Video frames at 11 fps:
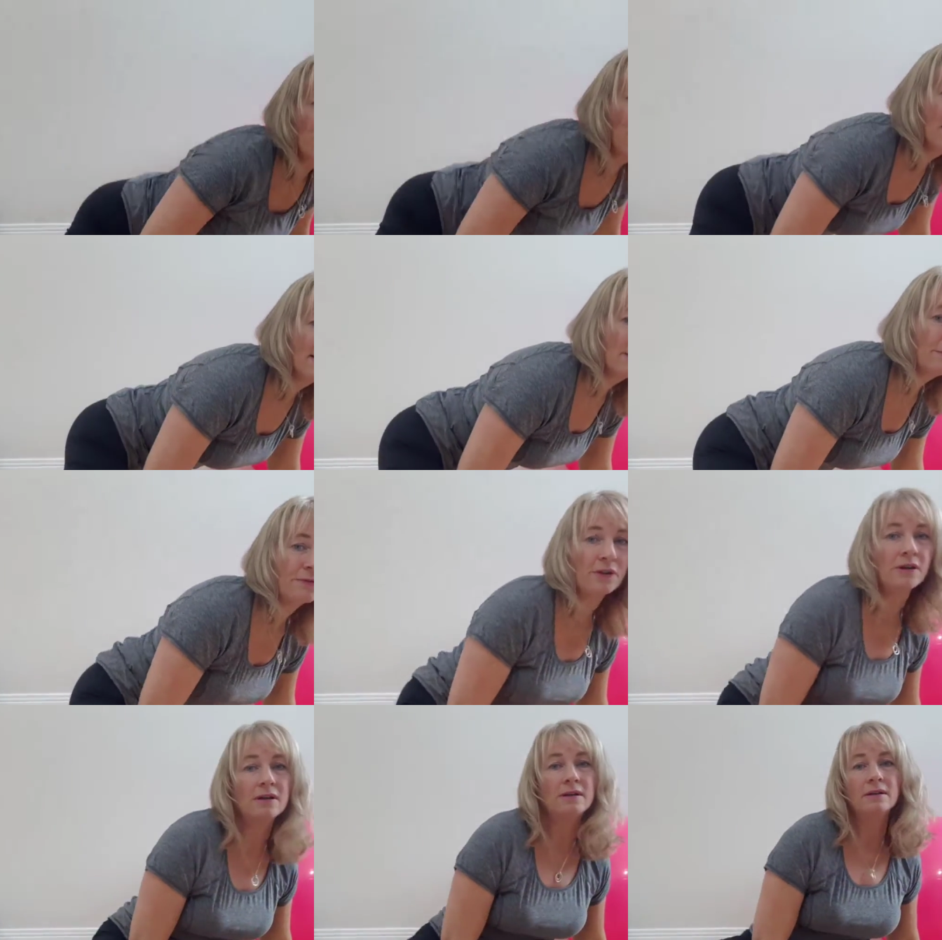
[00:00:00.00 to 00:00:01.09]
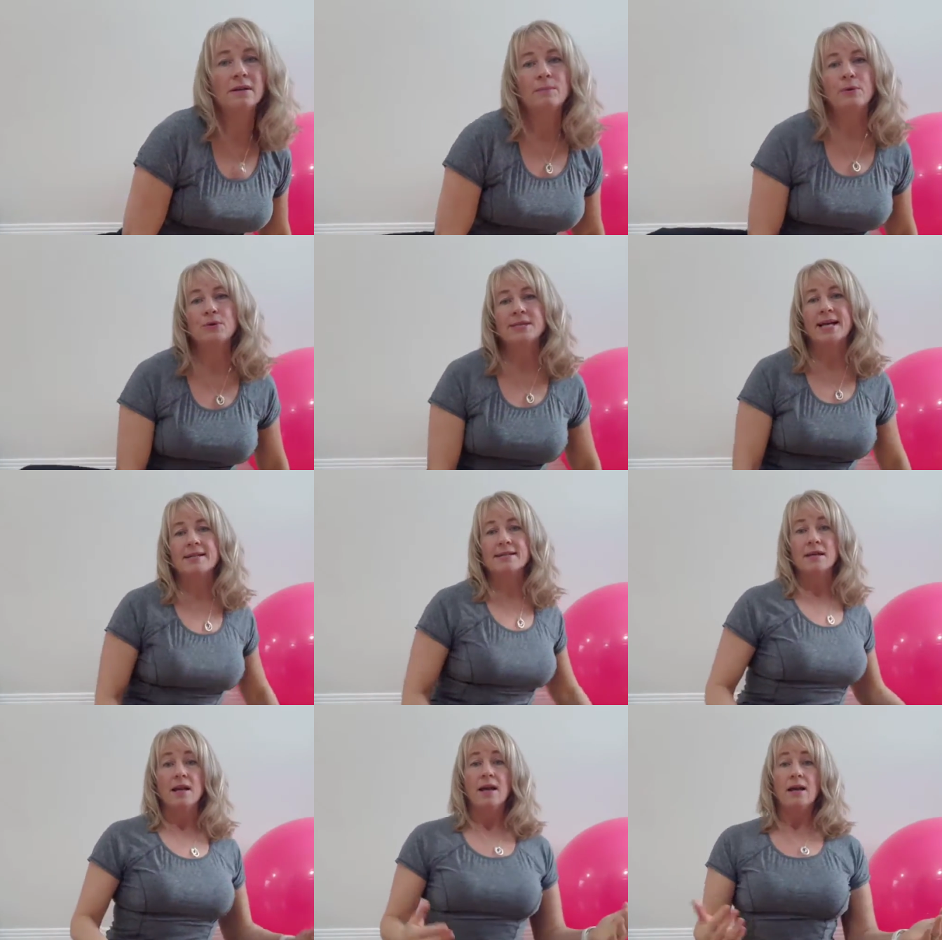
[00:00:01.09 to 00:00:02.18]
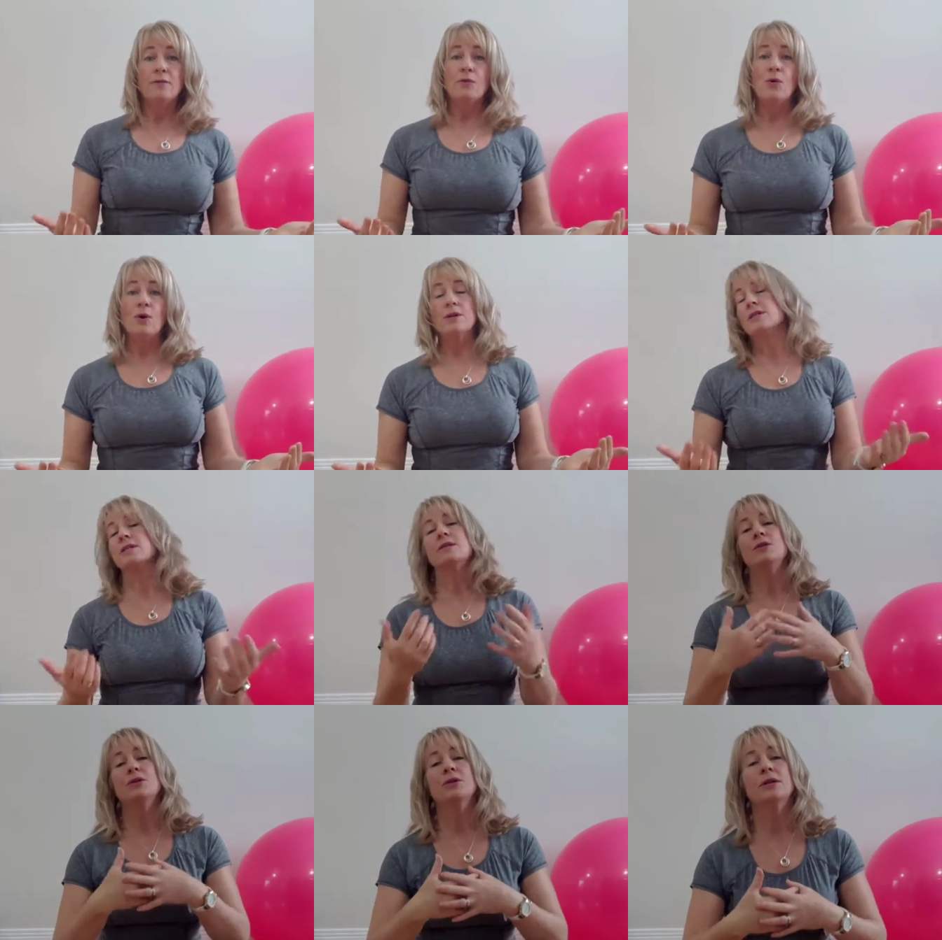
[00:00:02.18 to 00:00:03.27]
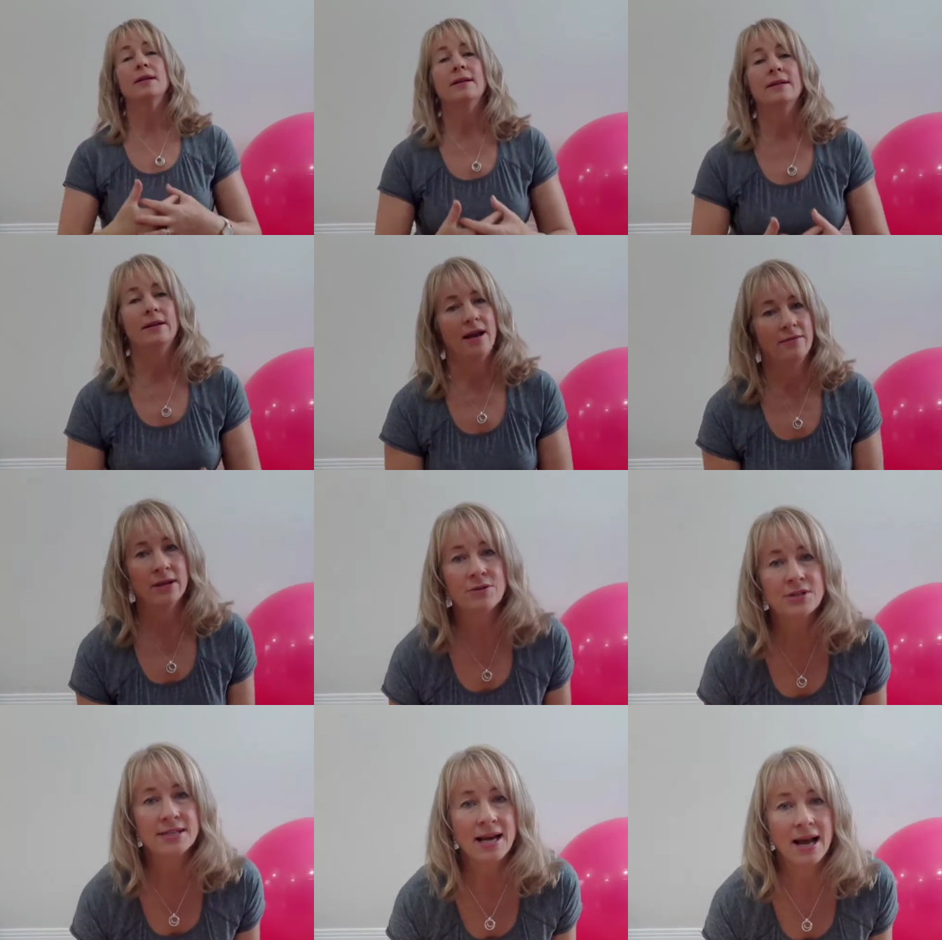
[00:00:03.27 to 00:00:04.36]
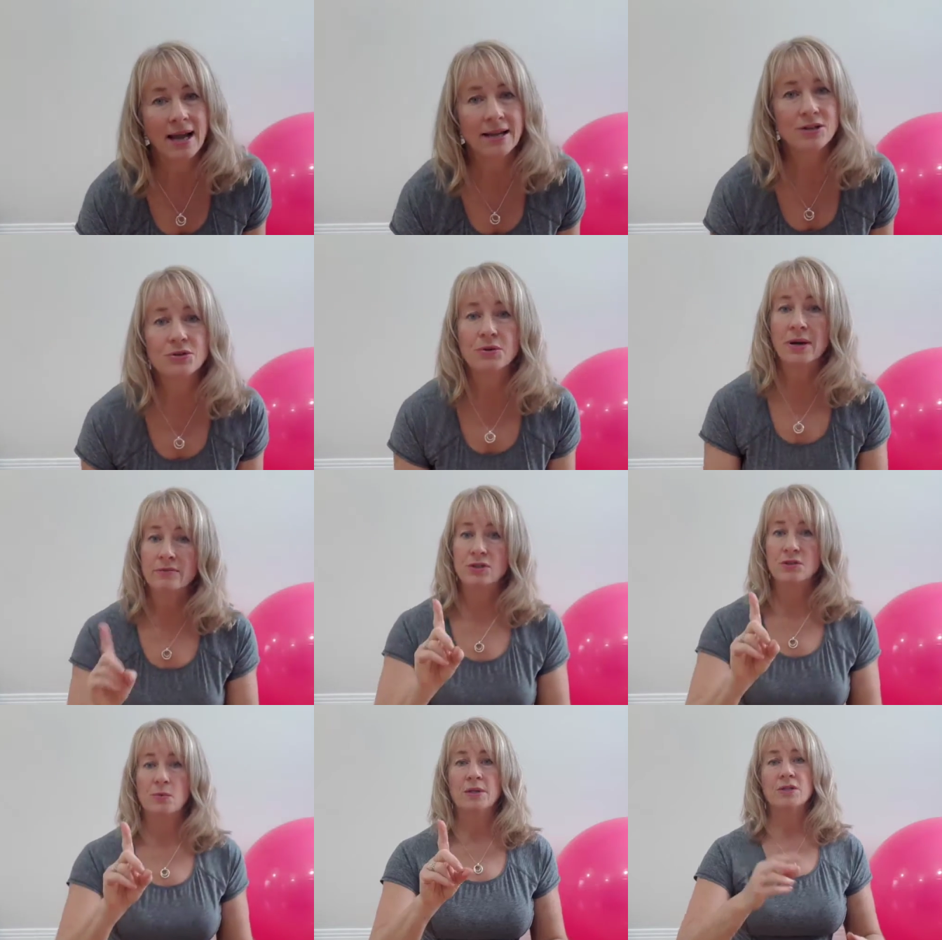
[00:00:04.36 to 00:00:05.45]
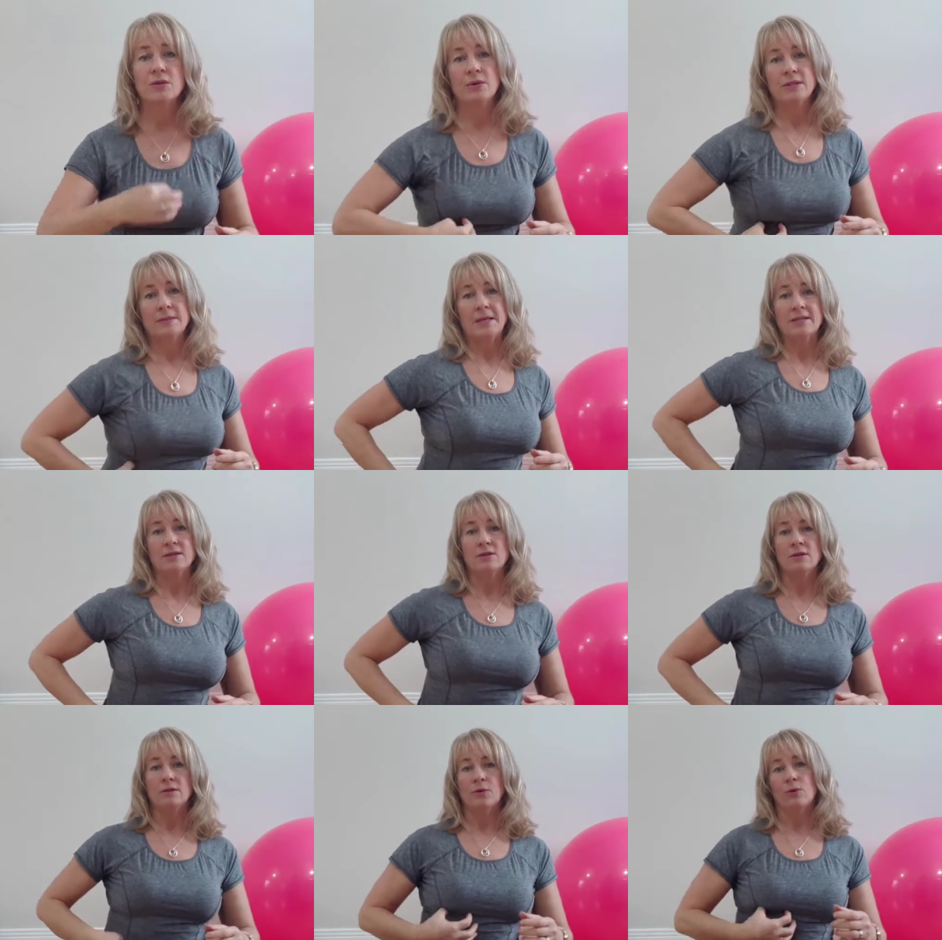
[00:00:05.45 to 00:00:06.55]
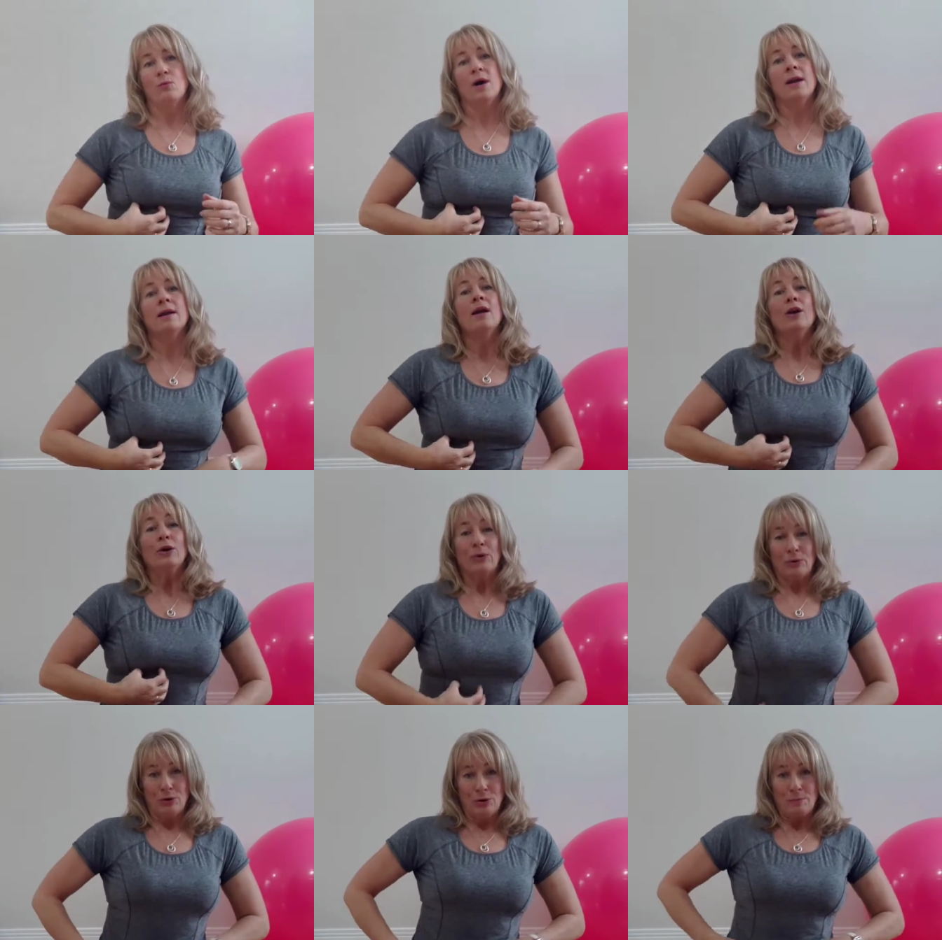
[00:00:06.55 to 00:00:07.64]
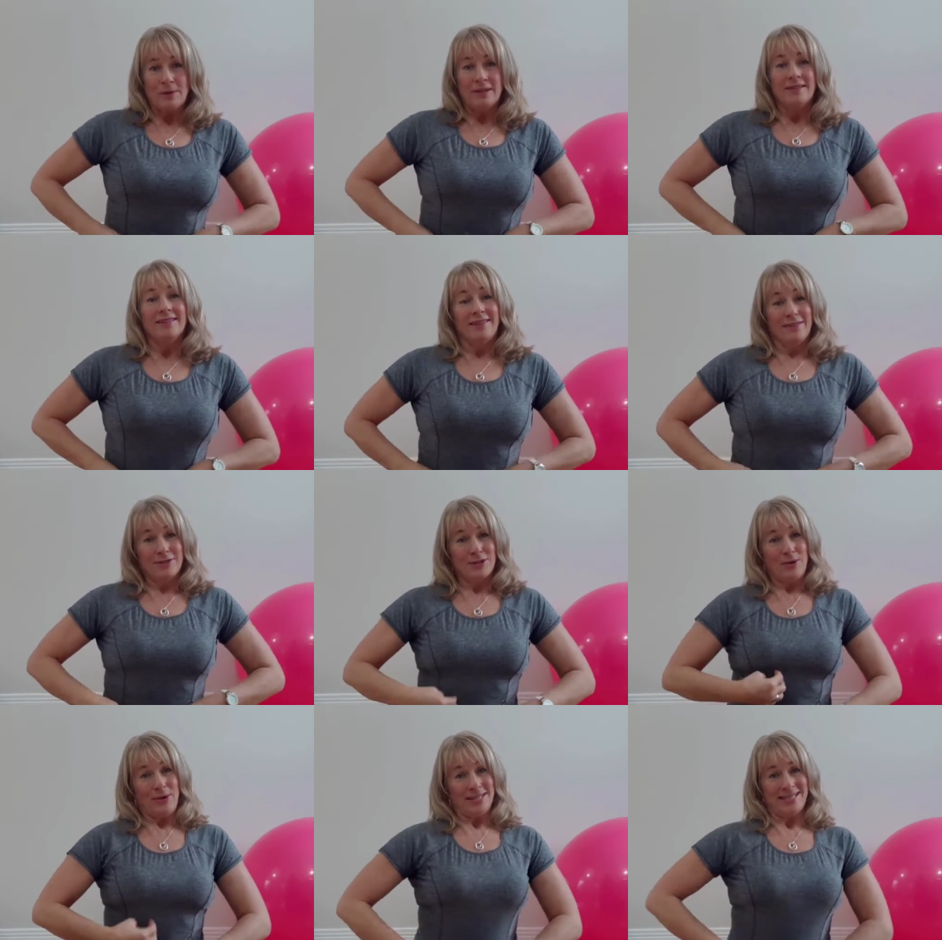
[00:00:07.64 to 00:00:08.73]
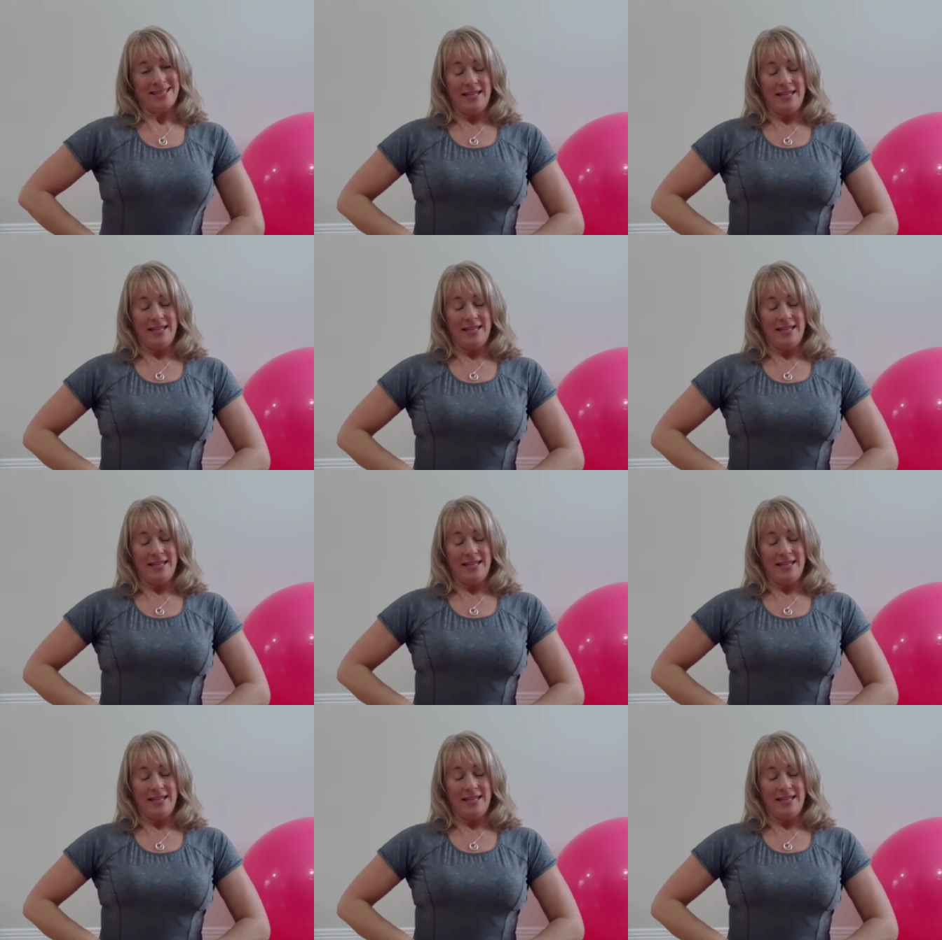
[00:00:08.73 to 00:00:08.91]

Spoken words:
an idea of the process. And of course, you're gonna have another side. You don't have just one psoas muscle or one group of psoas,